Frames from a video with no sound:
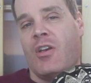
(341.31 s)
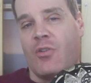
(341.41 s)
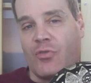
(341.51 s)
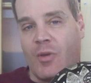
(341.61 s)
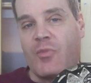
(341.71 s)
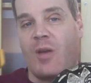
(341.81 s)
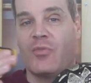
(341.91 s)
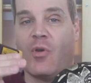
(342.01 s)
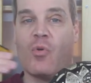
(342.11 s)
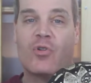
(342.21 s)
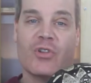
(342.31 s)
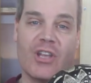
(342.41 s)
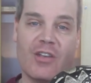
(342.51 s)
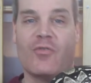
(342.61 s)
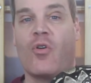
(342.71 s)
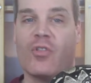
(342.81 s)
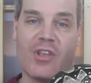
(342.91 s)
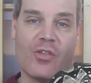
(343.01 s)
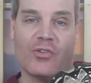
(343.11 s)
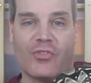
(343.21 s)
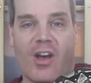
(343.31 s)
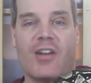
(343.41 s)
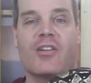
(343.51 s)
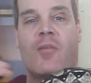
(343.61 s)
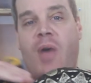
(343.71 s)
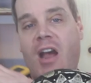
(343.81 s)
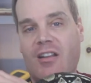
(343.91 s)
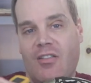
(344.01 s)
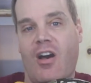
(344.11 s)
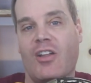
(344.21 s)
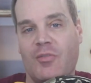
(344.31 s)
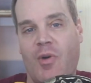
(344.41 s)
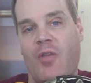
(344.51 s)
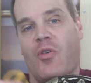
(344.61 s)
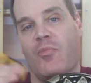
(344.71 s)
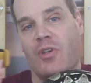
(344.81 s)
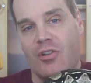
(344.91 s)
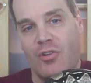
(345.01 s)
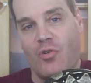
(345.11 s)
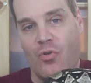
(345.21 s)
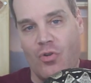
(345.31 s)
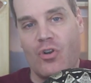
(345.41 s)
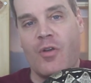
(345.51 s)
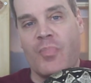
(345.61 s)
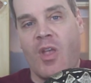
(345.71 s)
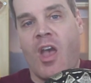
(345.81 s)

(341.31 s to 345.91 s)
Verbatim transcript: You know, sometimes they will leave, go to the other side, come back to the hot spot, they'll be a little cooler.